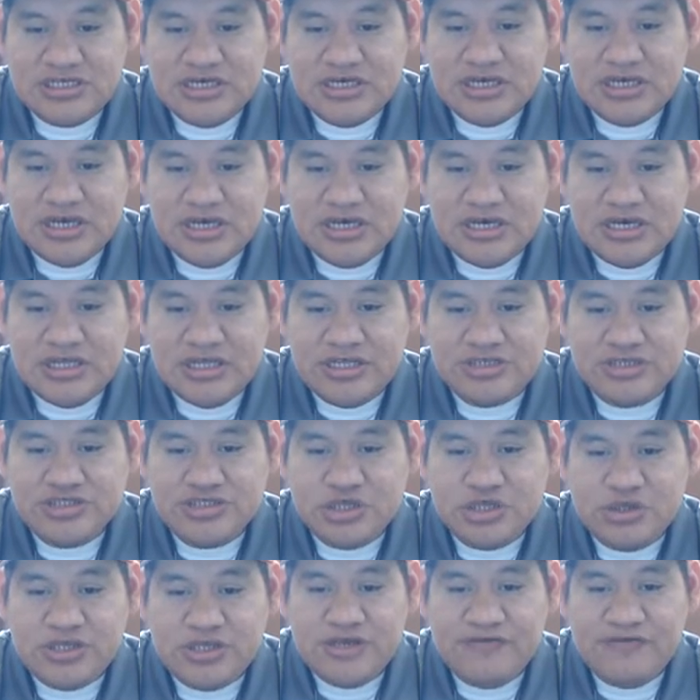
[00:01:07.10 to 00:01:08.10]
there's
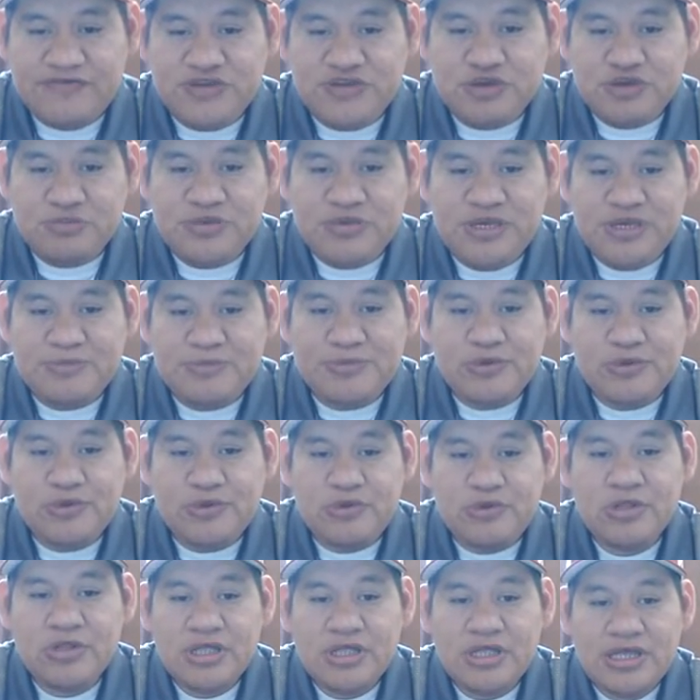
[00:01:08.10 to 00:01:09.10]
only a few
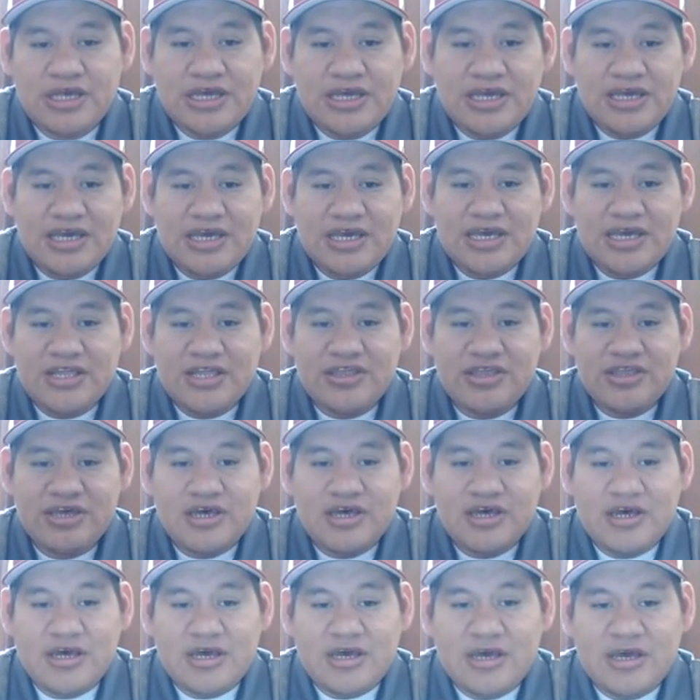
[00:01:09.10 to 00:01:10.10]
people in
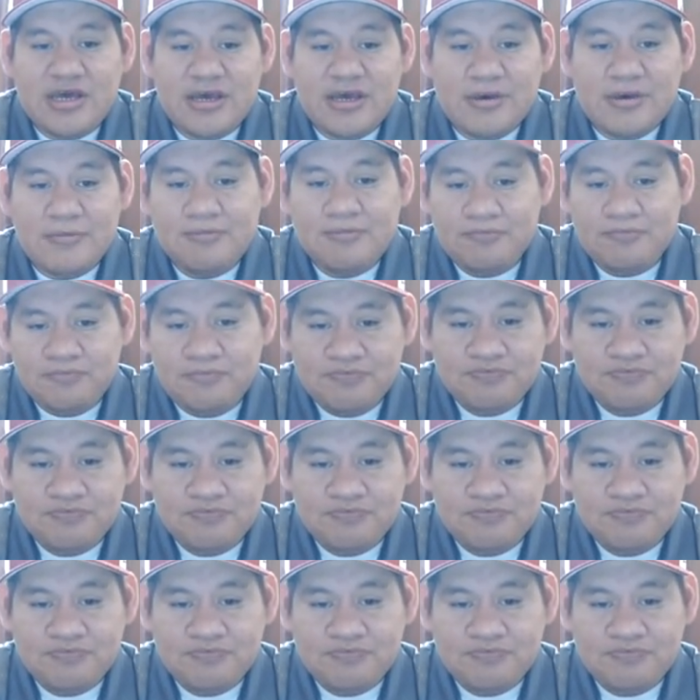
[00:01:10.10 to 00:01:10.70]
the